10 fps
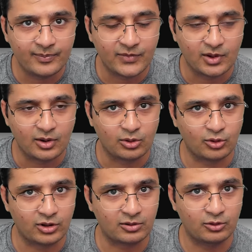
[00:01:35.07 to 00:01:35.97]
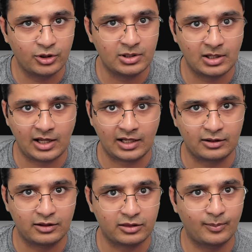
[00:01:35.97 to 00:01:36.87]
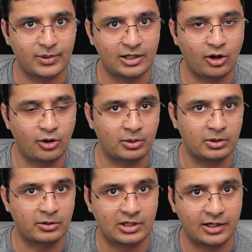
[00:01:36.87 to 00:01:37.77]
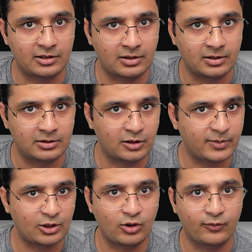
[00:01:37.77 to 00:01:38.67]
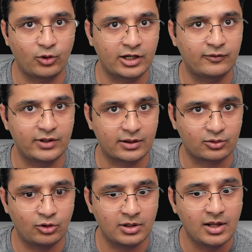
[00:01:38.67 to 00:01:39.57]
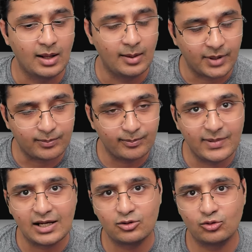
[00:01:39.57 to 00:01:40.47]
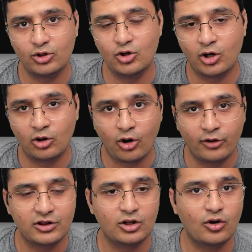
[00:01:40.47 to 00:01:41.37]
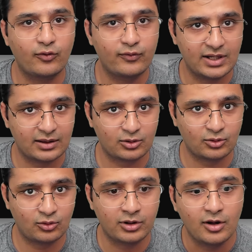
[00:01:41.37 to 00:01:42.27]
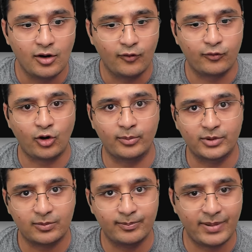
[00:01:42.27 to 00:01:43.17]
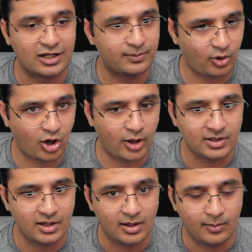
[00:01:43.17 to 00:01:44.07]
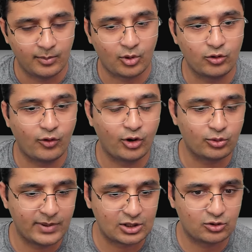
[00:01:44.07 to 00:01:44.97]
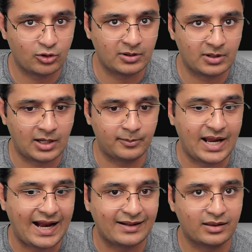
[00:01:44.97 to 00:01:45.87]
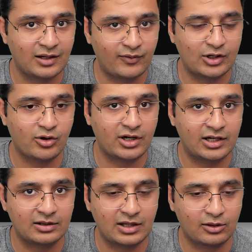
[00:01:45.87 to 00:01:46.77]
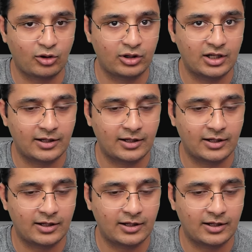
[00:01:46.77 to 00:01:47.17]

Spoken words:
So it's good. I can just simply now start this particular folder in VS Code. But make sure you're launching your VS Code from this bash prompt, because you want to make sure behind the scene when you're running things on the